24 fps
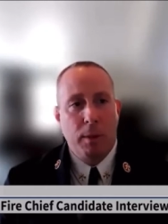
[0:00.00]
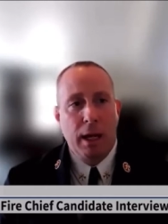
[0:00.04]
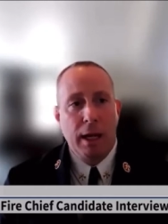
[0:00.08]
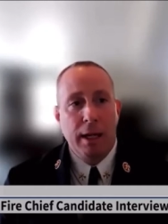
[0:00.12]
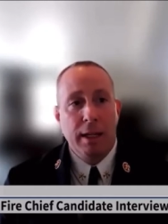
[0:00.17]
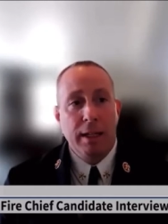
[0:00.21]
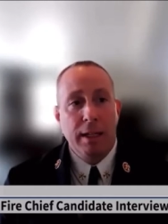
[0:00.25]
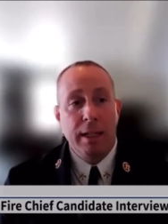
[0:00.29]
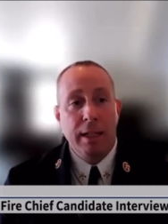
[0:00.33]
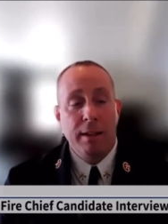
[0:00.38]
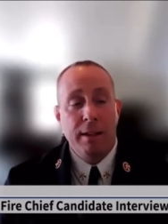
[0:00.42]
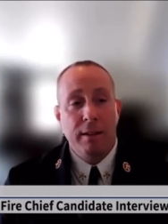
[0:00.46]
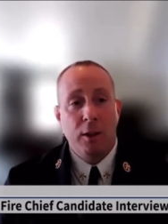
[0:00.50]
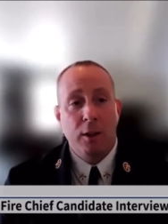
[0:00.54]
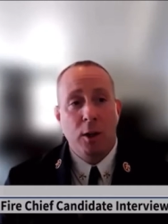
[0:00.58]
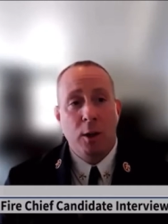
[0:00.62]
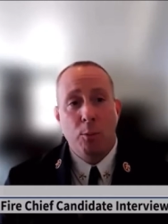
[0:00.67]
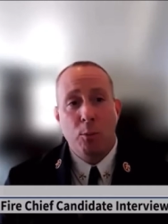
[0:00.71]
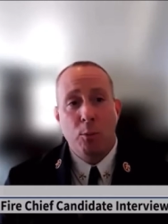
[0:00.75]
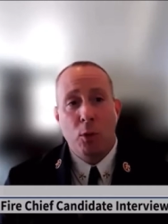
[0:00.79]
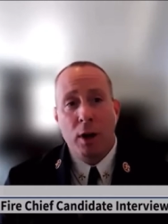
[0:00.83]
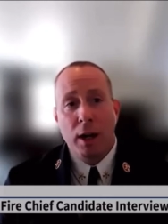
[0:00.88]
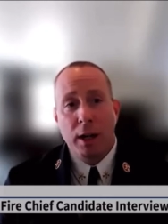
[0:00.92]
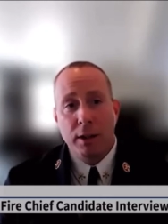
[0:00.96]
ideas that are
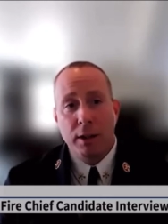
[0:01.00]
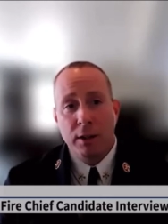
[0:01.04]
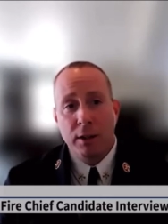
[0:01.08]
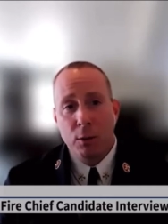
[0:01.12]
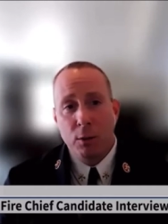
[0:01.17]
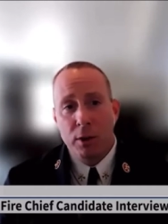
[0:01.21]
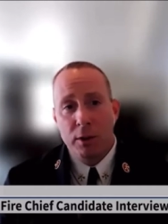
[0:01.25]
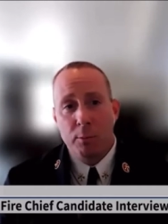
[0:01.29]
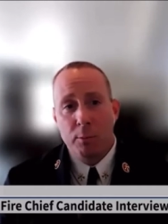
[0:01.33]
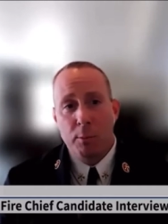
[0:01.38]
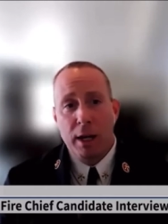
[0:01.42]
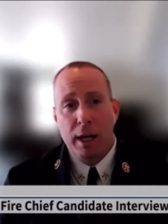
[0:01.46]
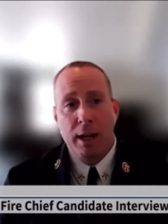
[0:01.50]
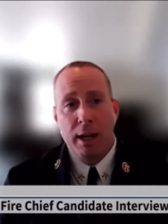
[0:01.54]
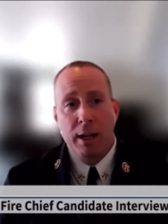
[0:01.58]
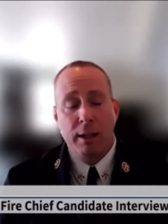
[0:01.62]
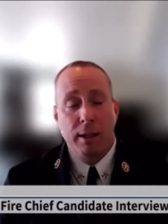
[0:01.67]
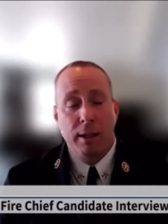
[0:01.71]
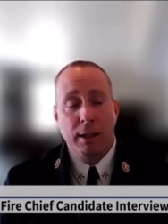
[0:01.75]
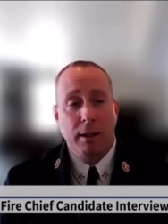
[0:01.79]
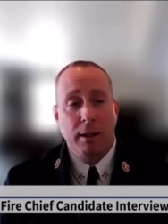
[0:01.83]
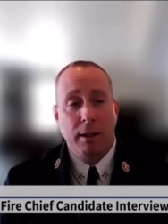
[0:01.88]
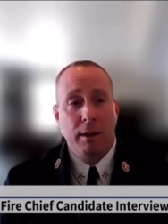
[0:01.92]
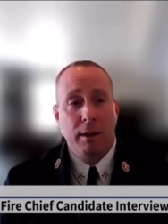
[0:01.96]
brought to us by
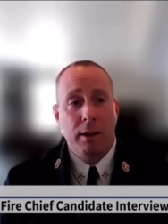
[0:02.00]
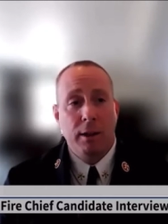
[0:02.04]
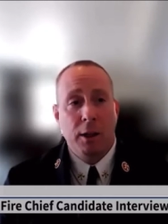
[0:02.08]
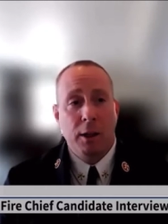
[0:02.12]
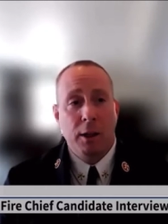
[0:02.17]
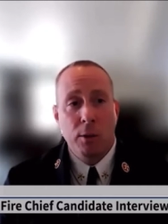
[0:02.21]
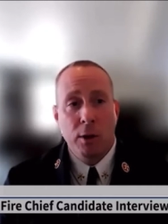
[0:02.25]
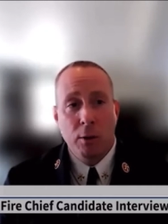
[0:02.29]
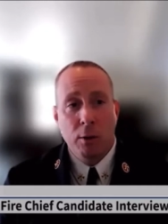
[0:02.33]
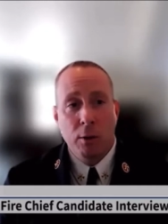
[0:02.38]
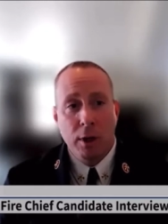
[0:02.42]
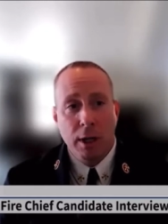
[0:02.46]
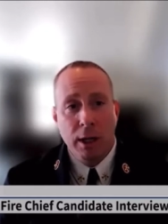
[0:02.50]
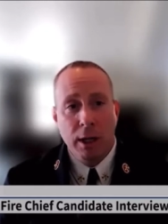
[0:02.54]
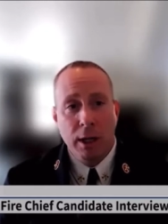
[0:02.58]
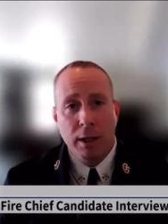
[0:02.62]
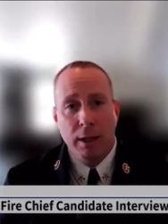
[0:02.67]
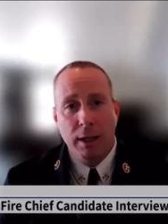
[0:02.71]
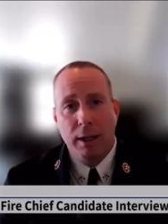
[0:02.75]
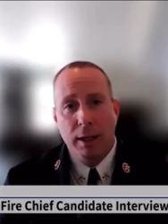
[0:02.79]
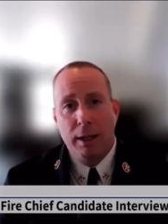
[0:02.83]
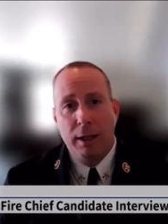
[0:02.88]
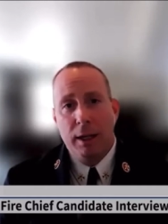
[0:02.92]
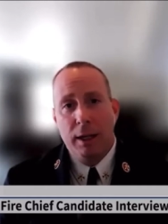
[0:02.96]
the community
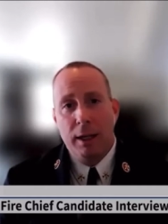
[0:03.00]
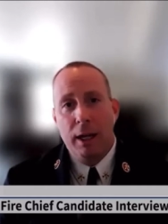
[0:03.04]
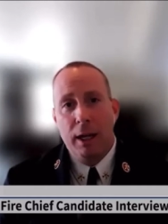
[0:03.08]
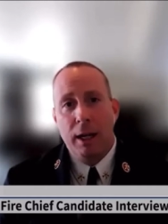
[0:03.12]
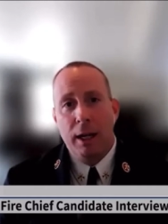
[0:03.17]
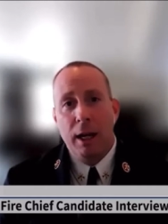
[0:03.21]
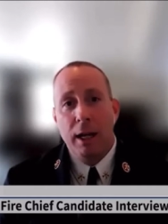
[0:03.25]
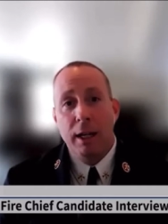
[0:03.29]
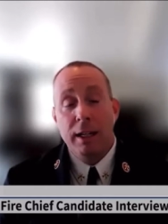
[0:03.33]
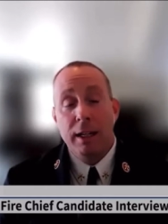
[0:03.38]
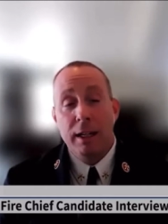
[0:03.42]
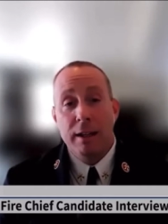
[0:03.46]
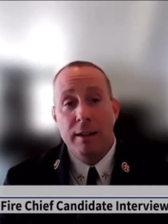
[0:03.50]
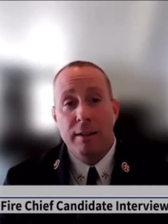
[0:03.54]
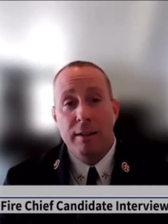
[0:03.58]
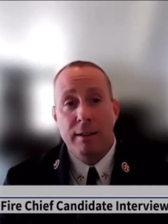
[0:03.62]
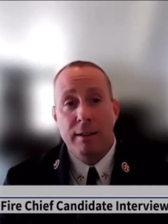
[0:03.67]
and ideas